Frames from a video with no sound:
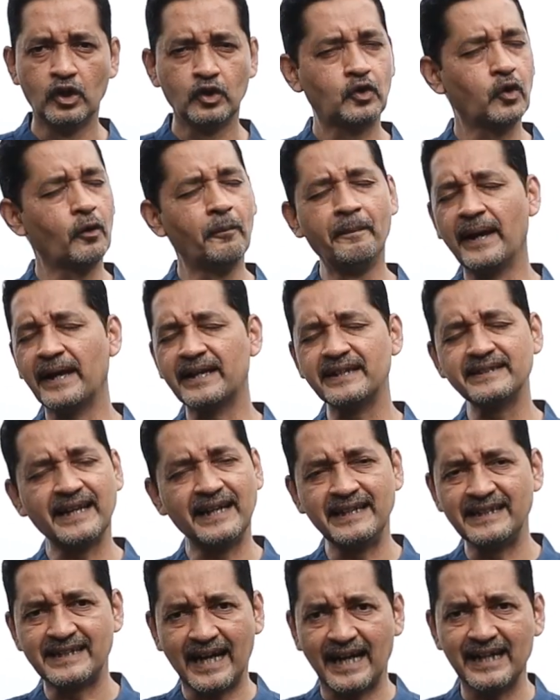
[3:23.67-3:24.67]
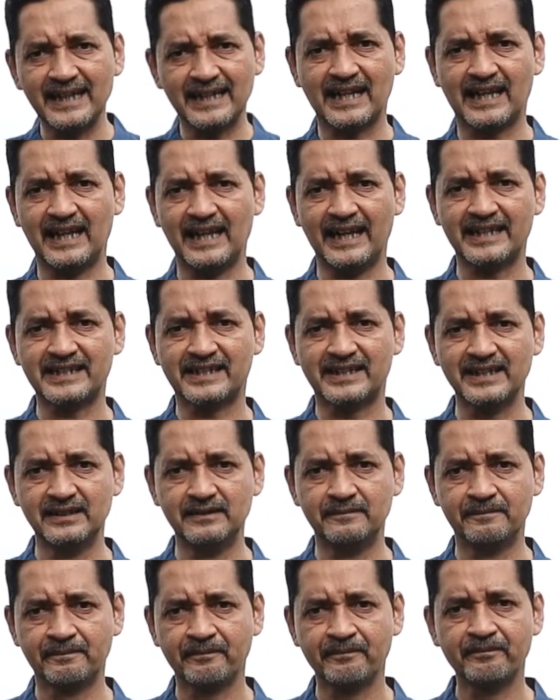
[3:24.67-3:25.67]
to make his entire
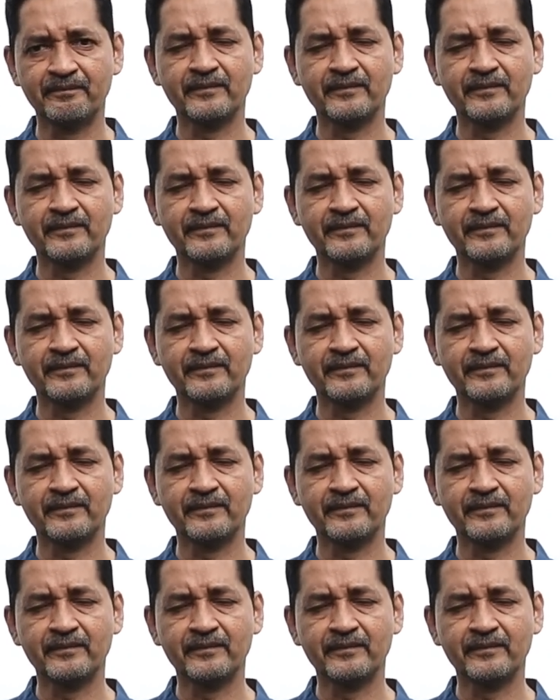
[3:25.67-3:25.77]
collection